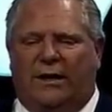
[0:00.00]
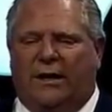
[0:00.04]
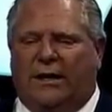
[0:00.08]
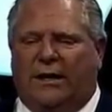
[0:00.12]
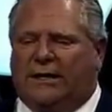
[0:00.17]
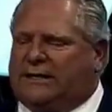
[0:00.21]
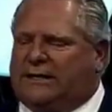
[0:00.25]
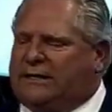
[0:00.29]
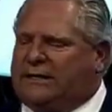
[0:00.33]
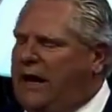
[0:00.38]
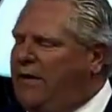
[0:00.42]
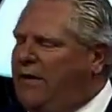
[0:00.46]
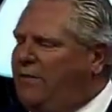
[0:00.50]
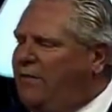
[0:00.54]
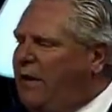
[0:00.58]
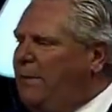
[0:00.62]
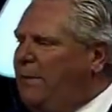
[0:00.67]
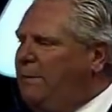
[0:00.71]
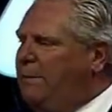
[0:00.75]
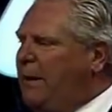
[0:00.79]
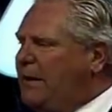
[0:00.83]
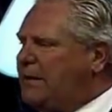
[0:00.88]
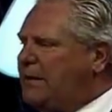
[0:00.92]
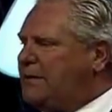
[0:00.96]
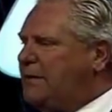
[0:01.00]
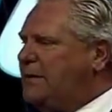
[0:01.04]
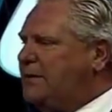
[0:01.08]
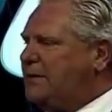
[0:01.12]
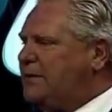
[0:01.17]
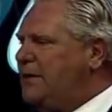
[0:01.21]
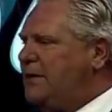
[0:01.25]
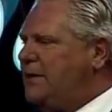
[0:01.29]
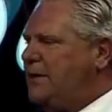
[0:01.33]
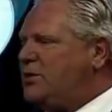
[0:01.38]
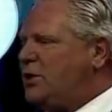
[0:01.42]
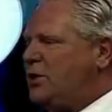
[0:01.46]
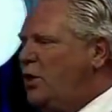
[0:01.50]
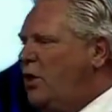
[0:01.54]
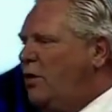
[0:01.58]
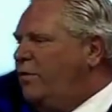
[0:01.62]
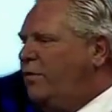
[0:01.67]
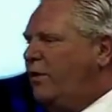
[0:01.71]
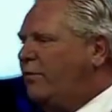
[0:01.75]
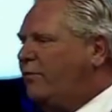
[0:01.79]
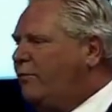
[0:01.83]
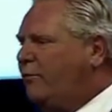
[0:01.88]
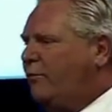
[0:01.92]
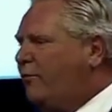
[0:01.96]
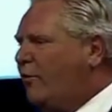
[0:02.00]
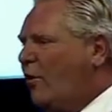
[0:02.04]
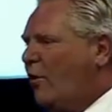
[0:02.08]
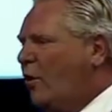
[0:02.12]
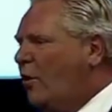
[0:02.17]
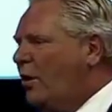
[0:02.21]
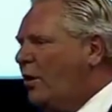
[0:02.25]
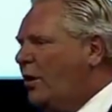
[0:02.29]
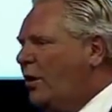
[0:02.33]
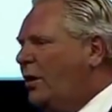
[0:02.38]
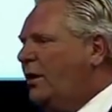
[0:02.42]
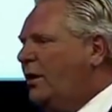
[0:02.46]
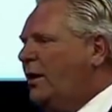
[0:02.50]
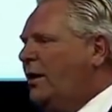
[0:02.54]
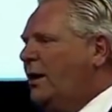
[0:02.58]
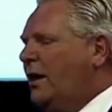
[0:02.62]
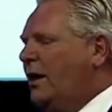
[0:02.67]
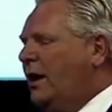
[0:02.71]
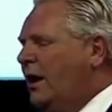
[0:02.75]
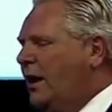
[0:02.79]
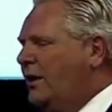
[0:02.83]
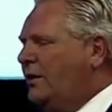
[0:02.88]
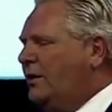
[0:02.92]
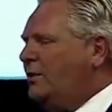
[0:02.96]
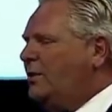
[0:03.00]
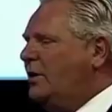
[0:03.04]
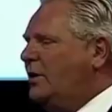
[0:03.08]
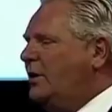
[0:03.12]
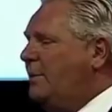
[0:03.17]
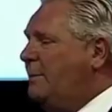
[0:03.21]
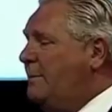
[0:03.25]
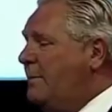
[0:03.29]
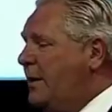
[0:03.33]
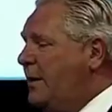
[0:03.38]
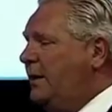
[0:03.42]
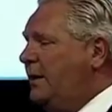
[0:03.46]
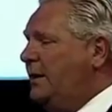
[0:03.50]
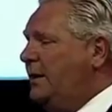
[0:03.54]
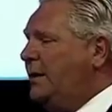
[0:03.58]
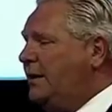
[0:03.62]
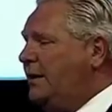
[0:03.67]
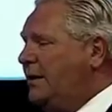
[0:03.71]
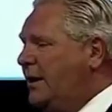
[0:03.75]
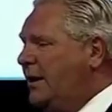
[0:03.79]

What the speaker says: saving businesses over $400 million.